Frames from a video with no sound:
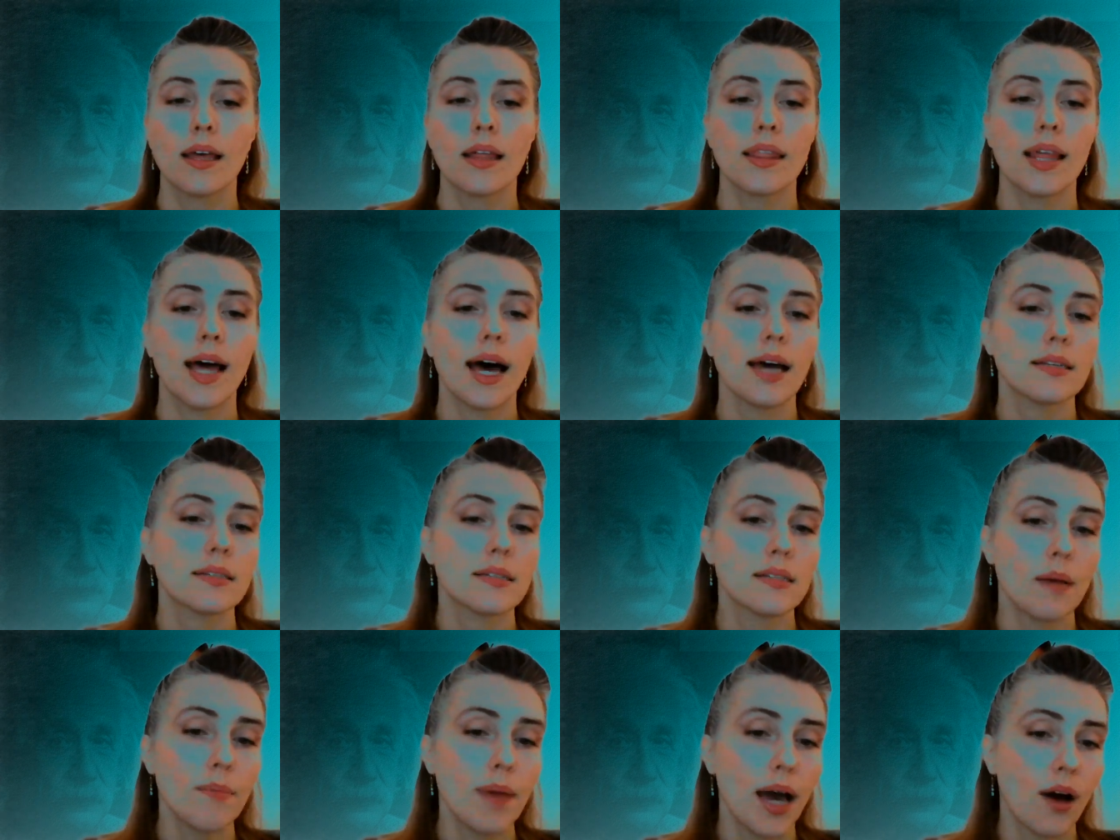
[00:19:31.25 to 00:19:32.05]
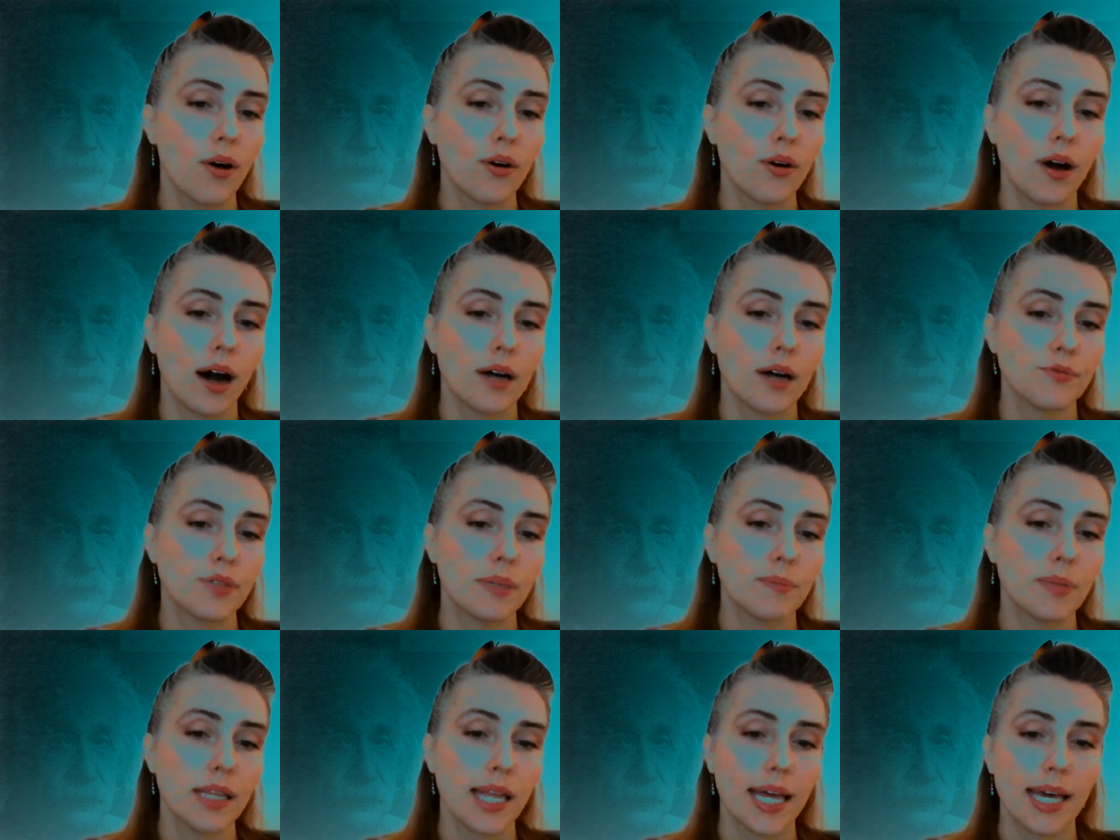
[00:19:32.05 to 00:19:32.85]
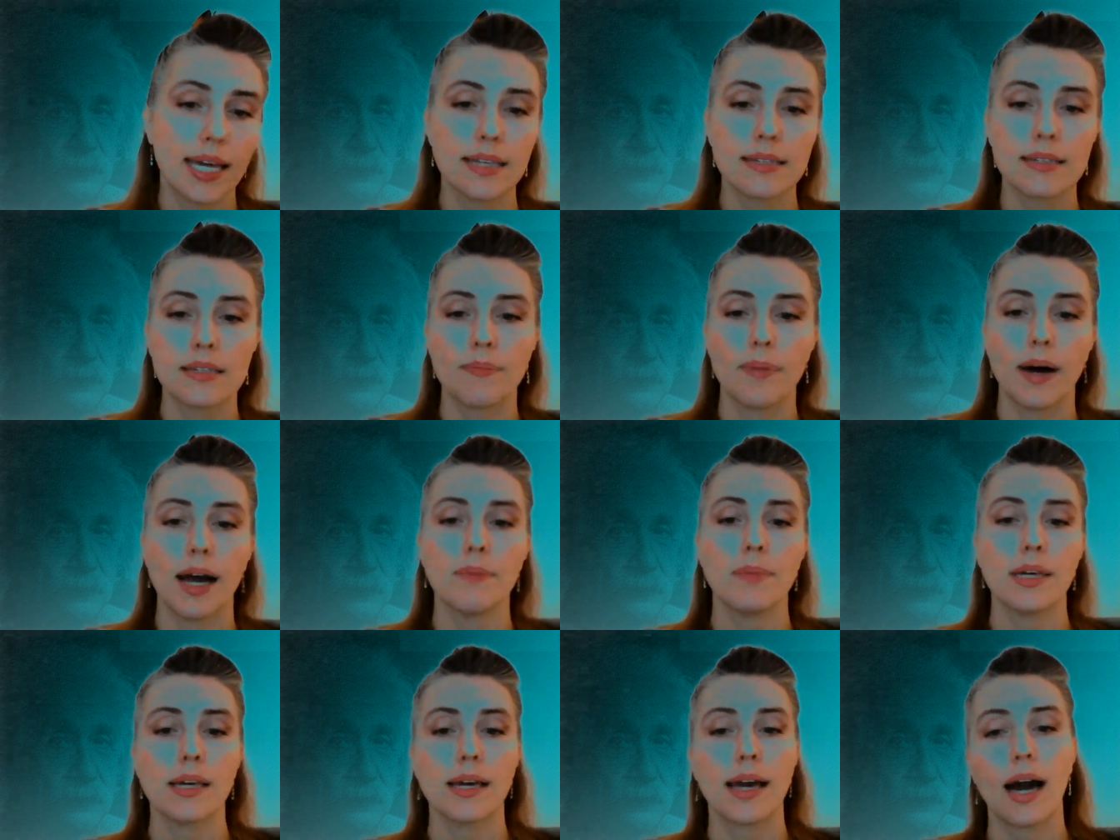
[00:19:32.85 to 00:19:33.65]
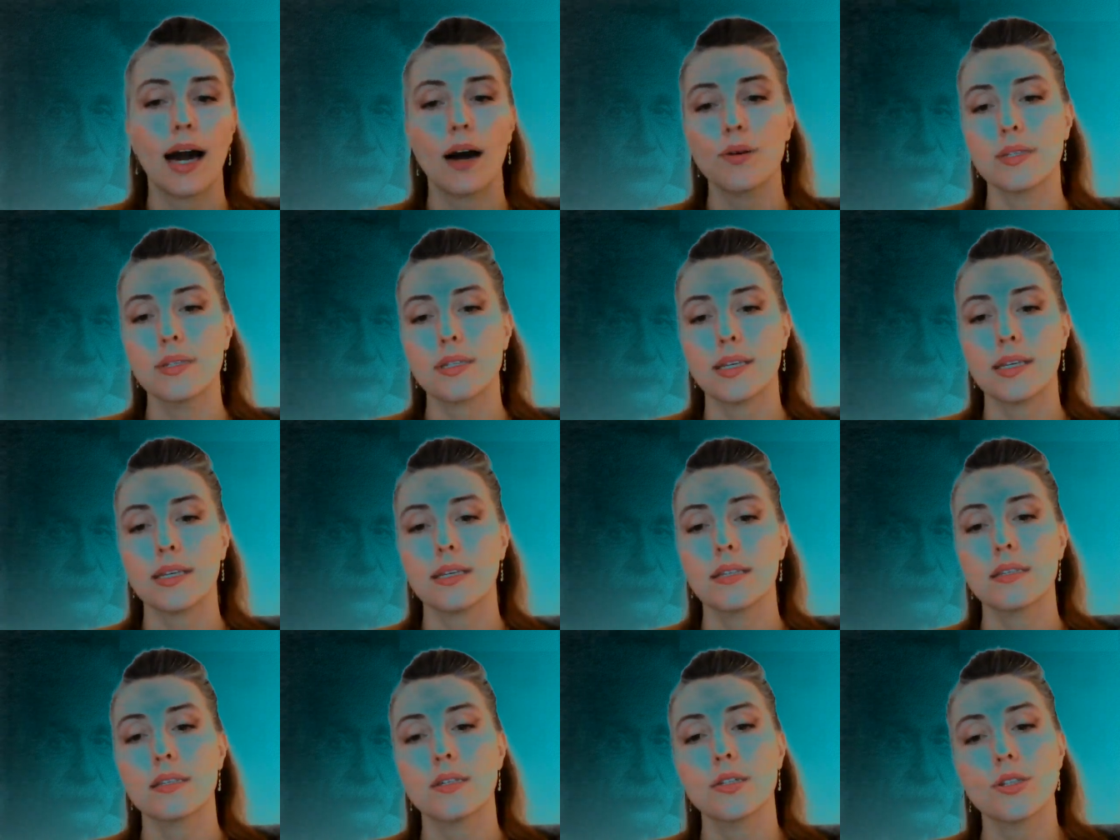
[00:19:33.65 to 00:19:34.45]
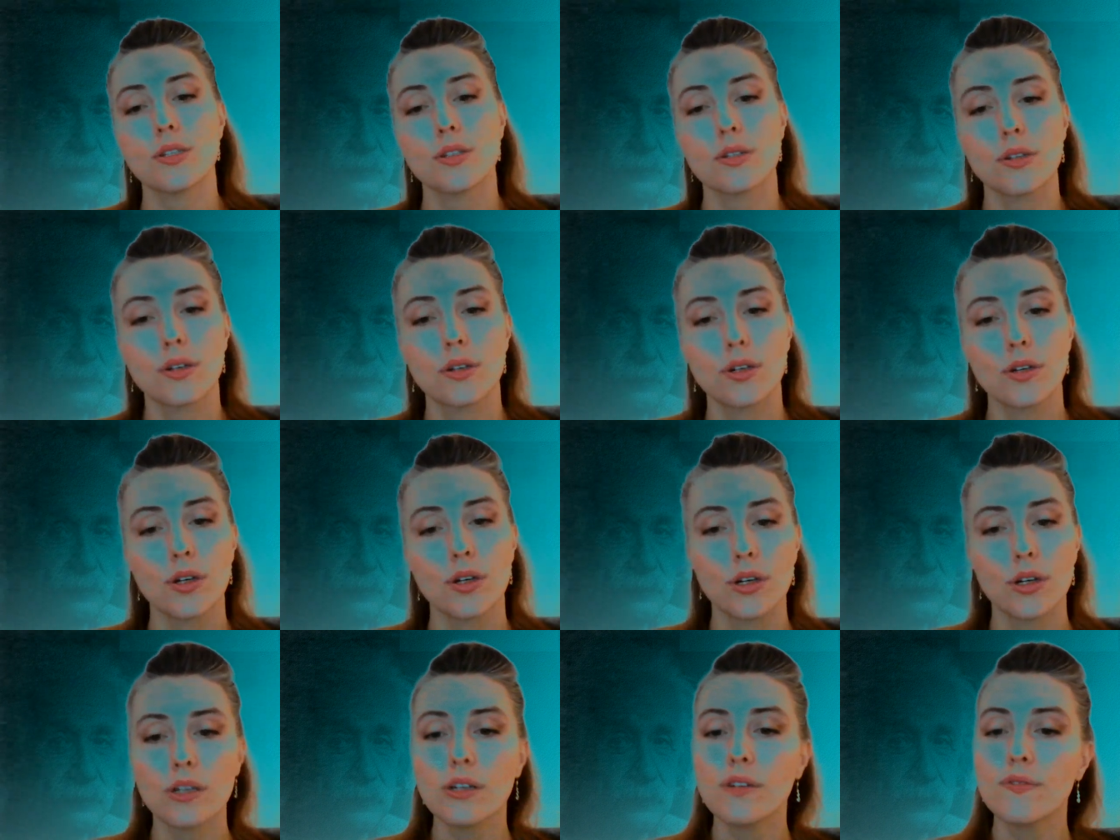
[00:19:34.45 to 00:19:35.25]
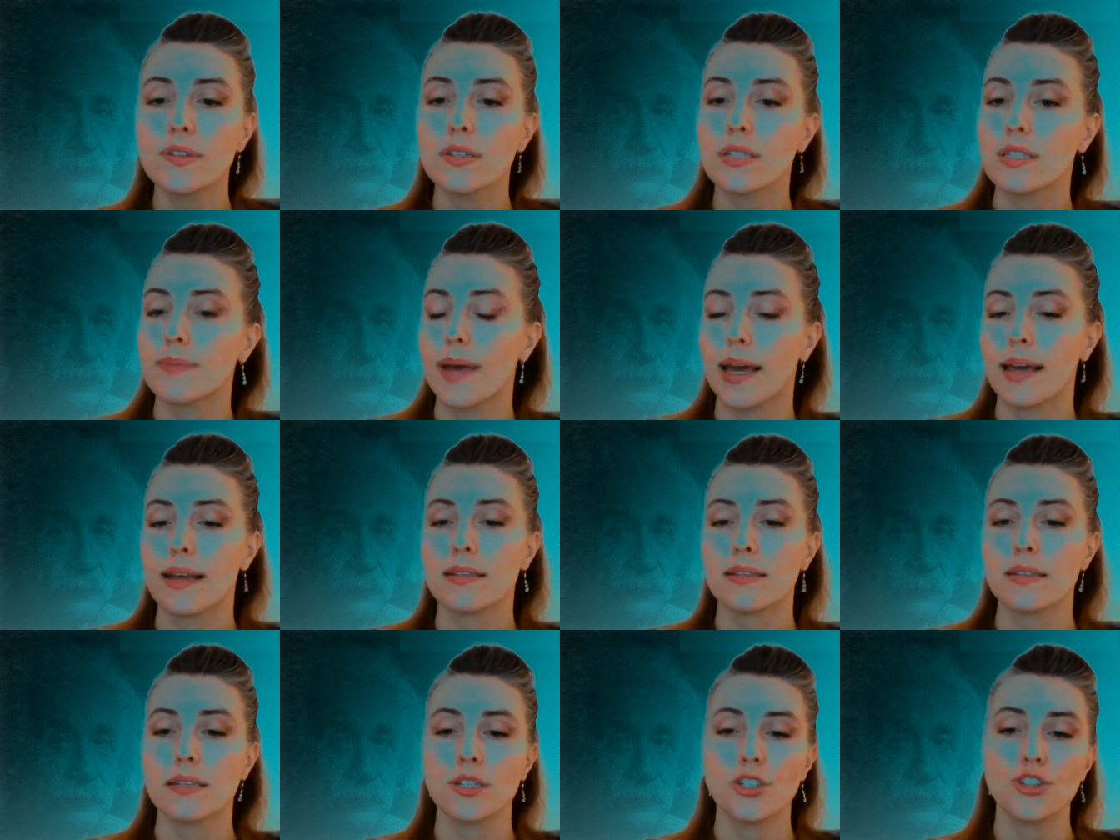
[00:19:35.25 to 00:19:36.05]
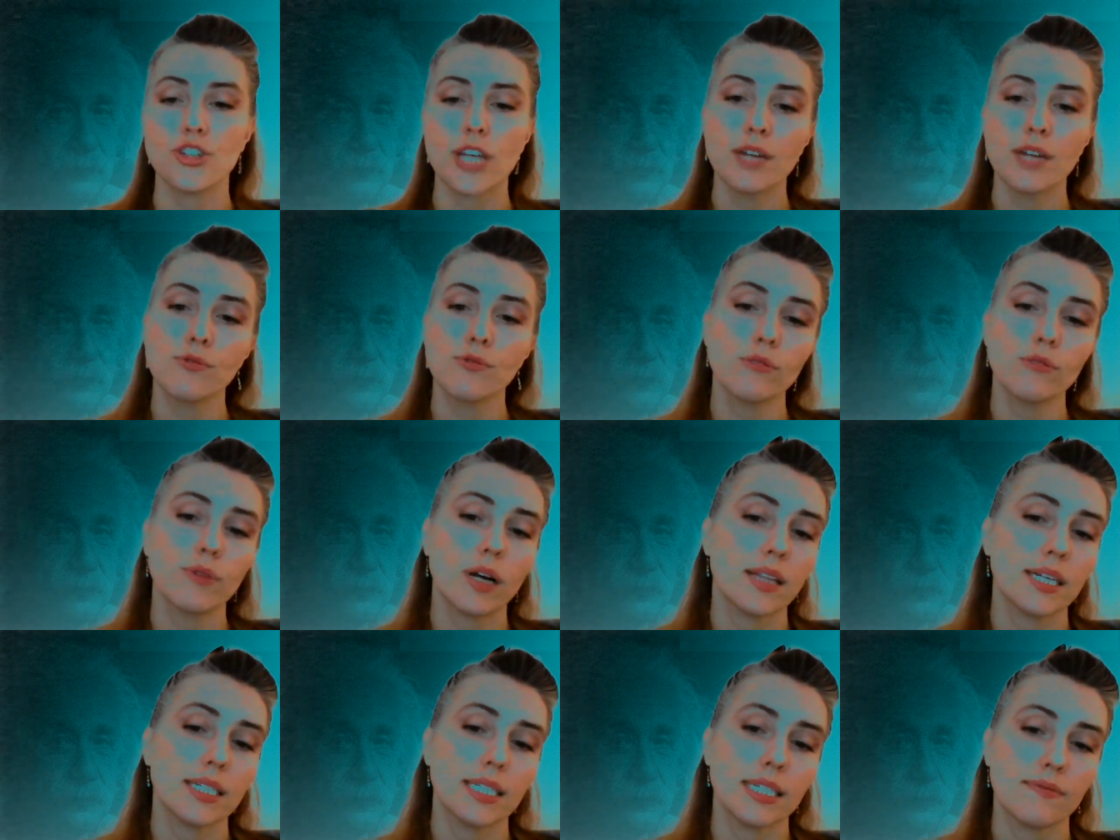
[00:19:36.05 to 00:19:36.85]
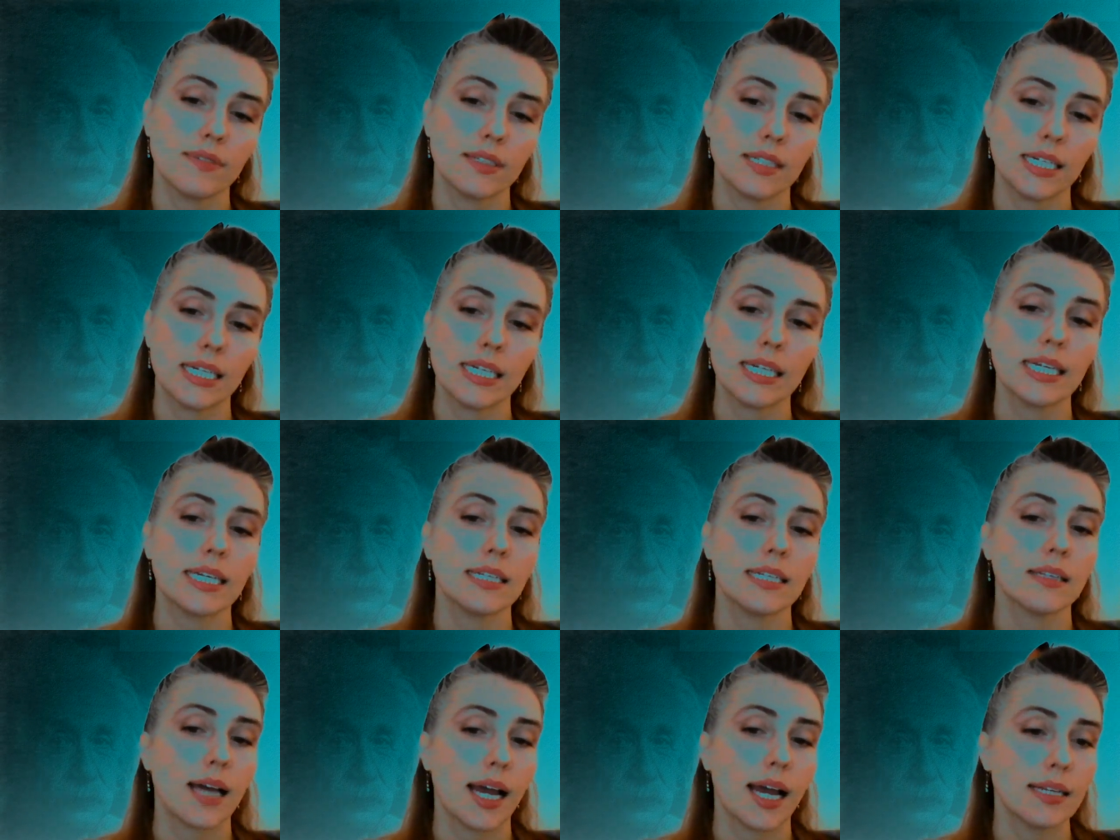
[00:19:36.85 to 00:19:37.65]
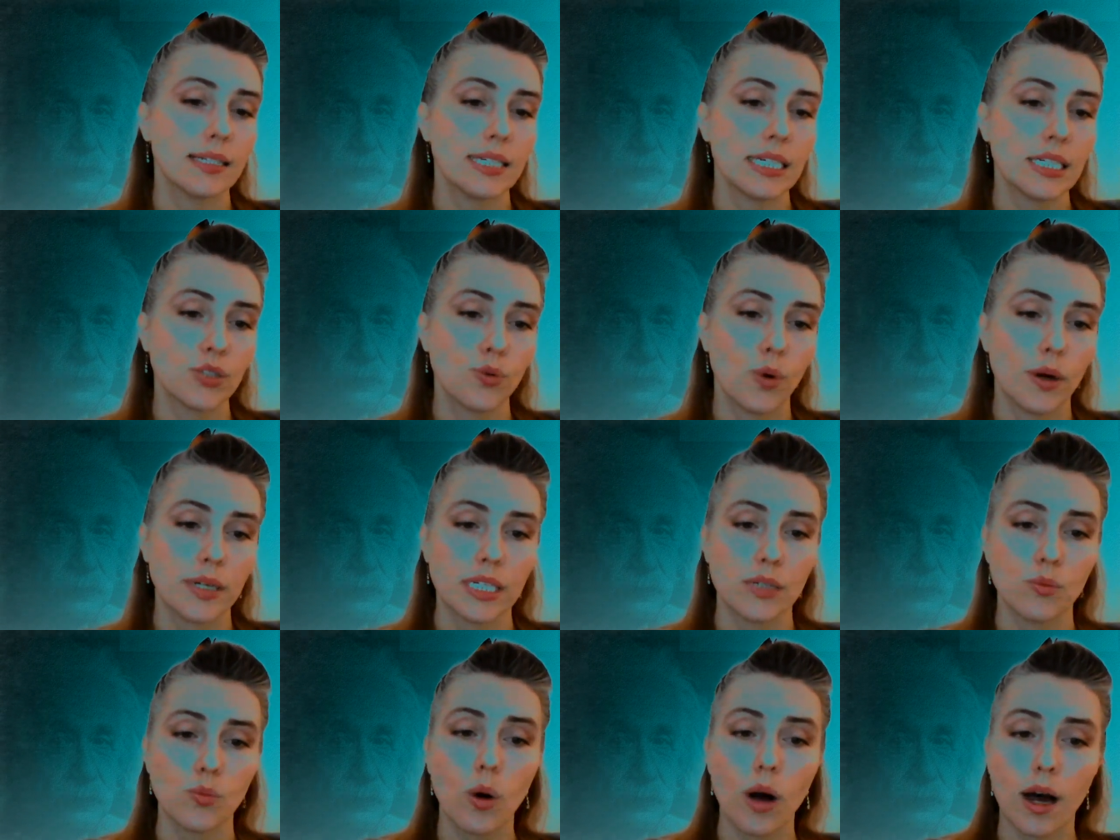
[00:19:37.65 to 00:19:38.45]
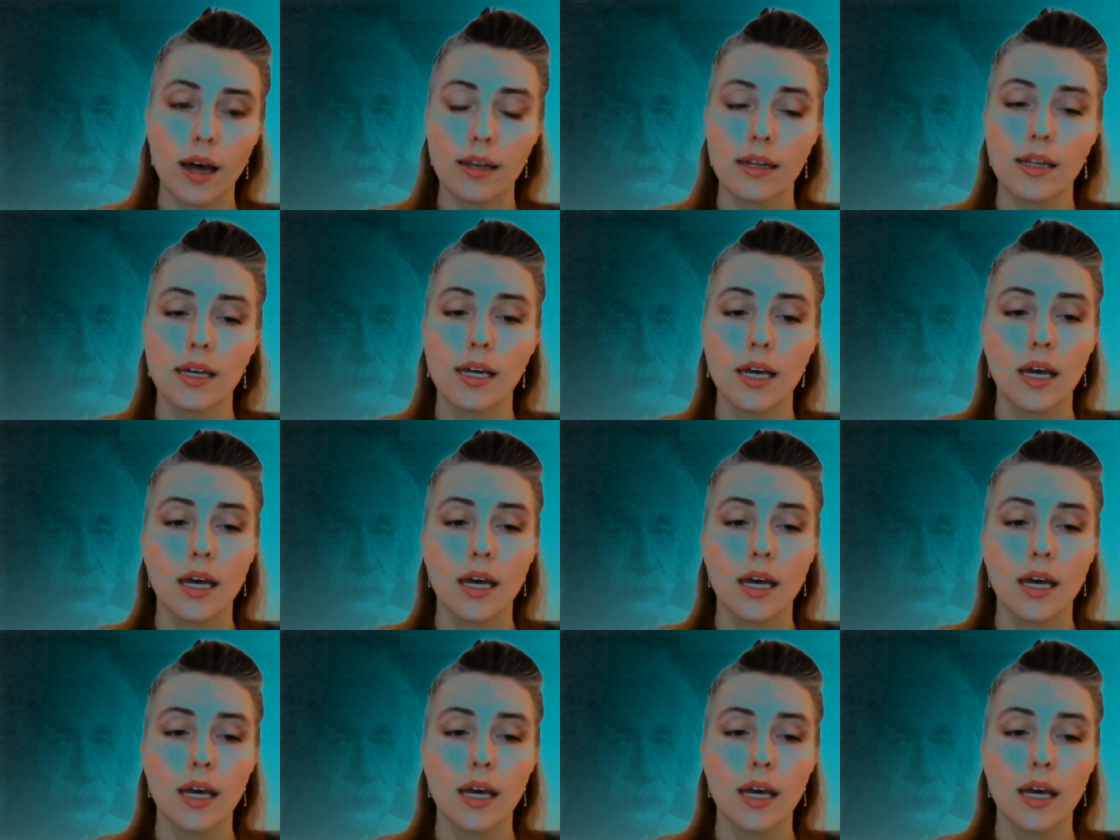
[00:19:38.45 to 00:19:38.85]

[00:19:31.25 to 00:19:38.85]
that somehow got replaced by Minkowski's curved space general relativity in 1921,